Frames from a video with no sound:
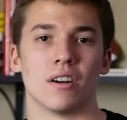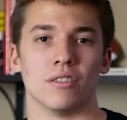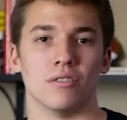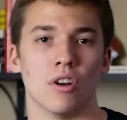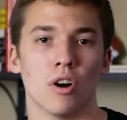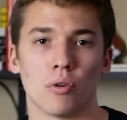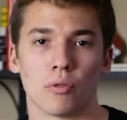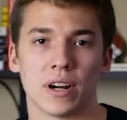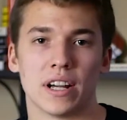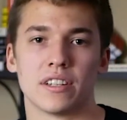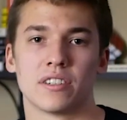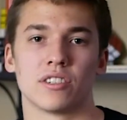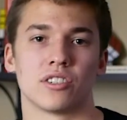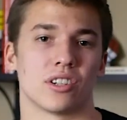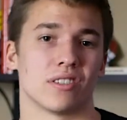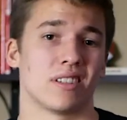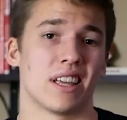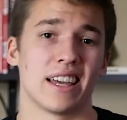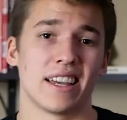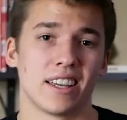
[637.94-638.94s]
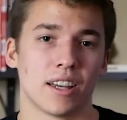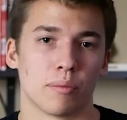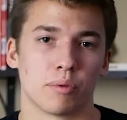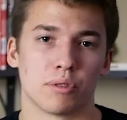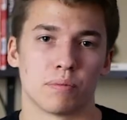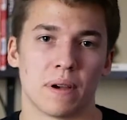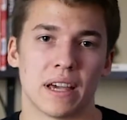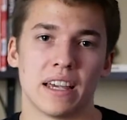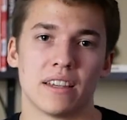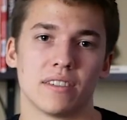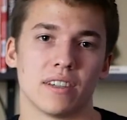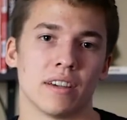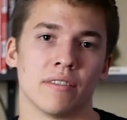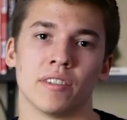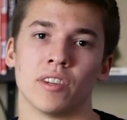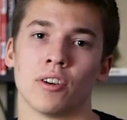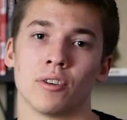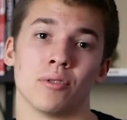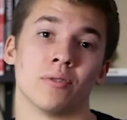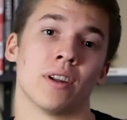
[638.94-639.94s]
no reason, just taking up space,
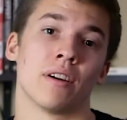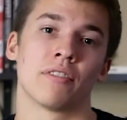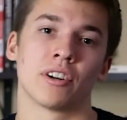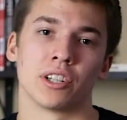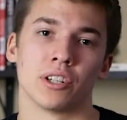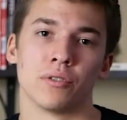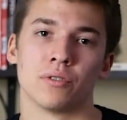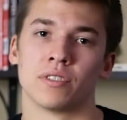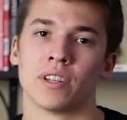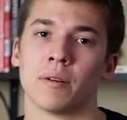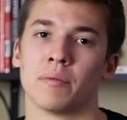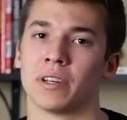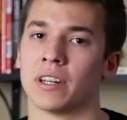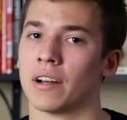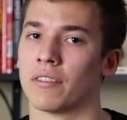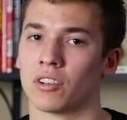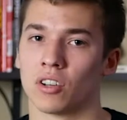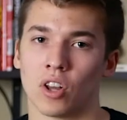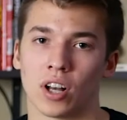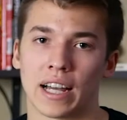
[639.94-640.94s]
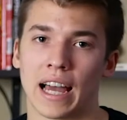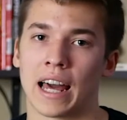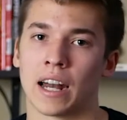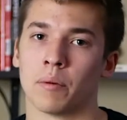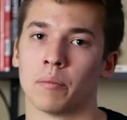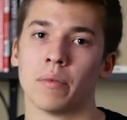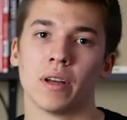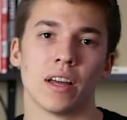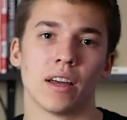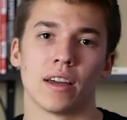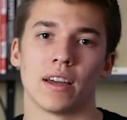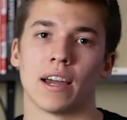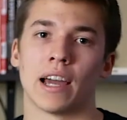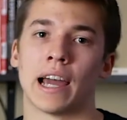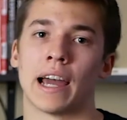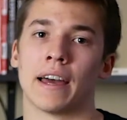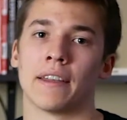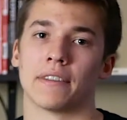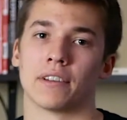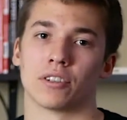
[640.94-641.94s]
even though you never use them, you never look at them,
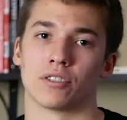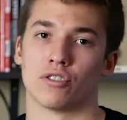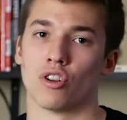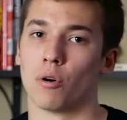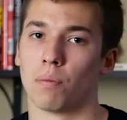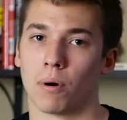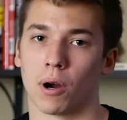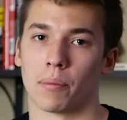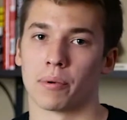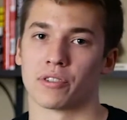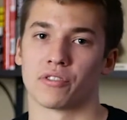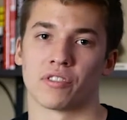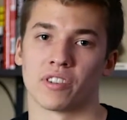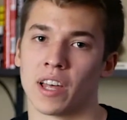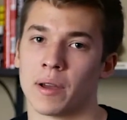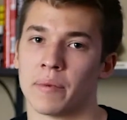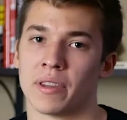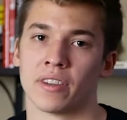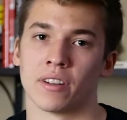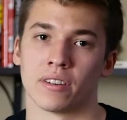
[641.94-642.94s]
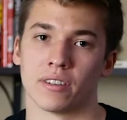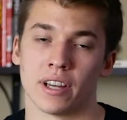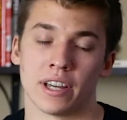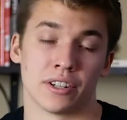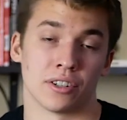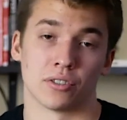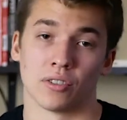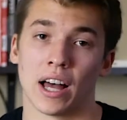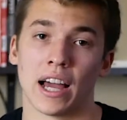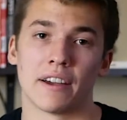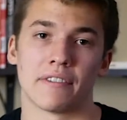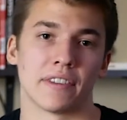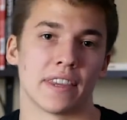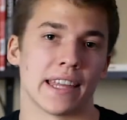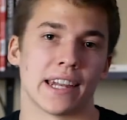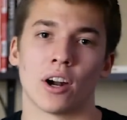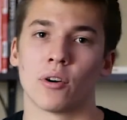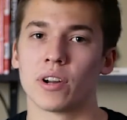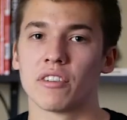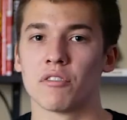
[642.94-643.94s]
and there's no purpose for them in your life, and
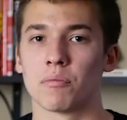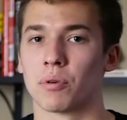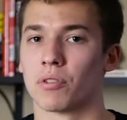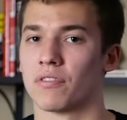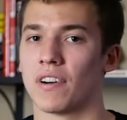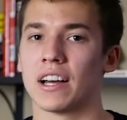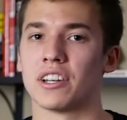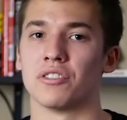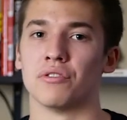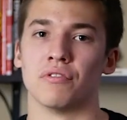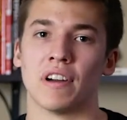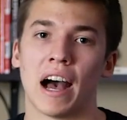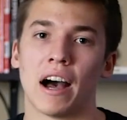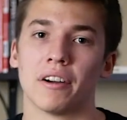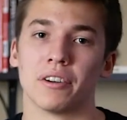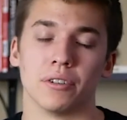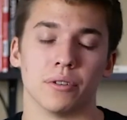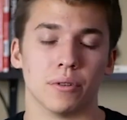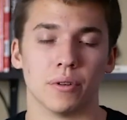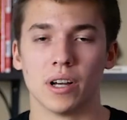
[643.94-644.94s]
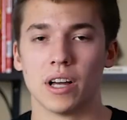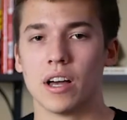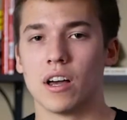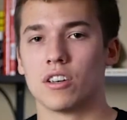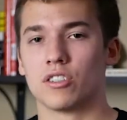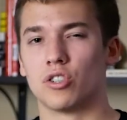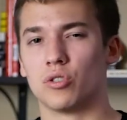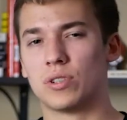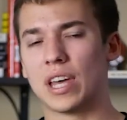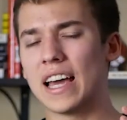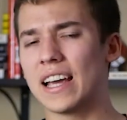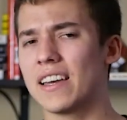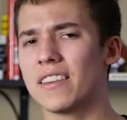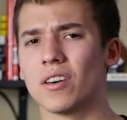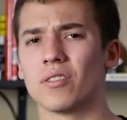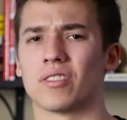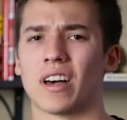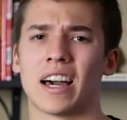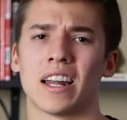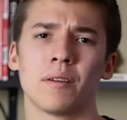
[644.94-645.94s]
they don't even provide you value. So taking
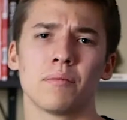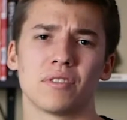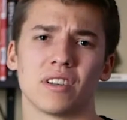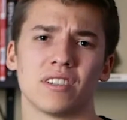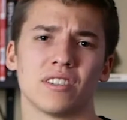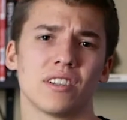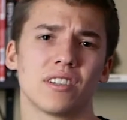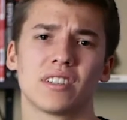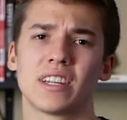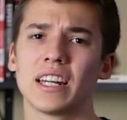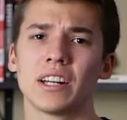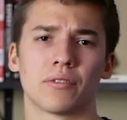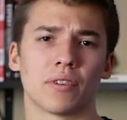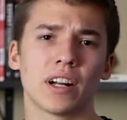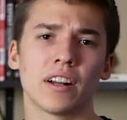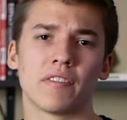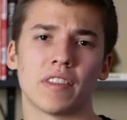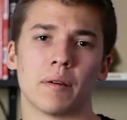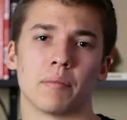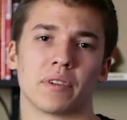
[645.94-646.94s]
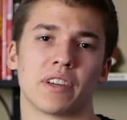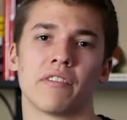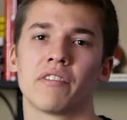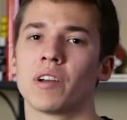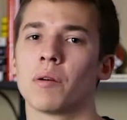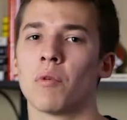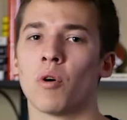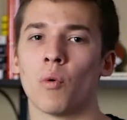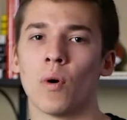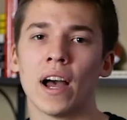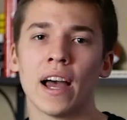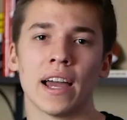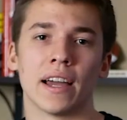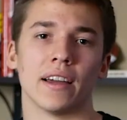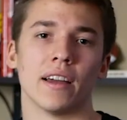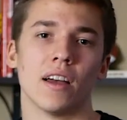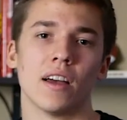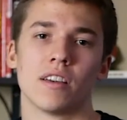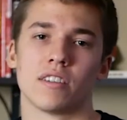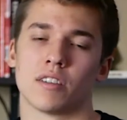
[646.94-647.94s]
those items and just getting rid of them, giving them
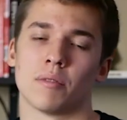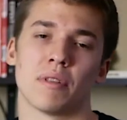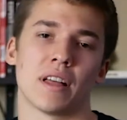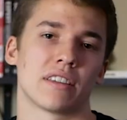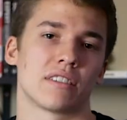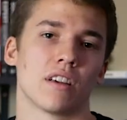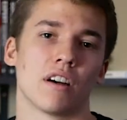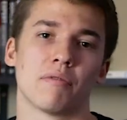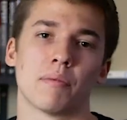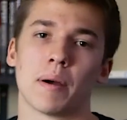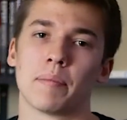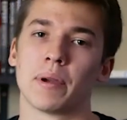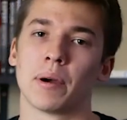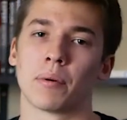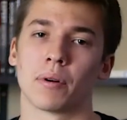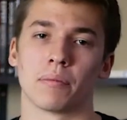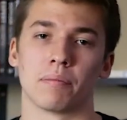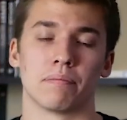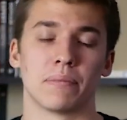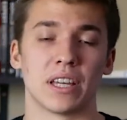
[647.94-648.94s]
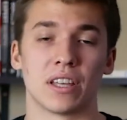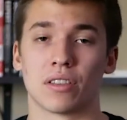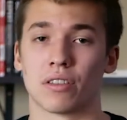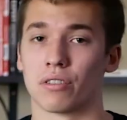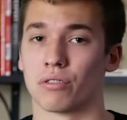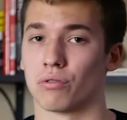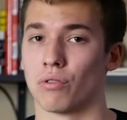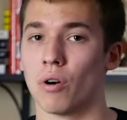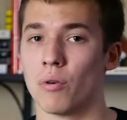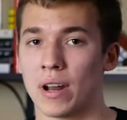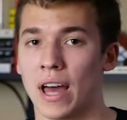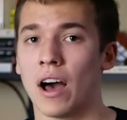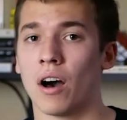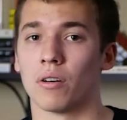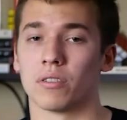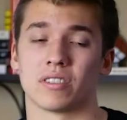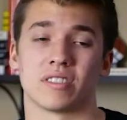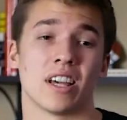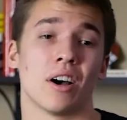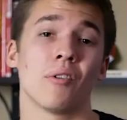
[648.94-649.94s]
away. Some of that stuff might be able to be thrown
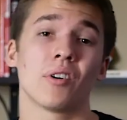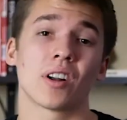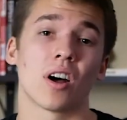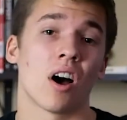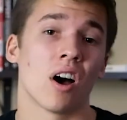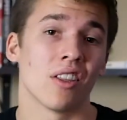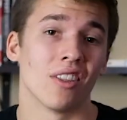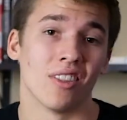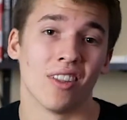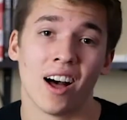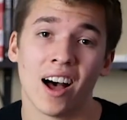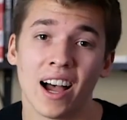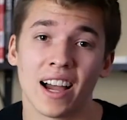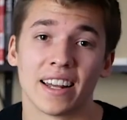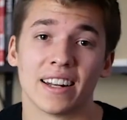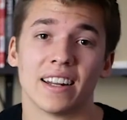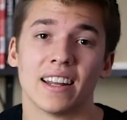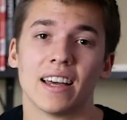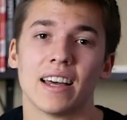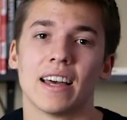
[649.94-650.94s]
out, sell it online.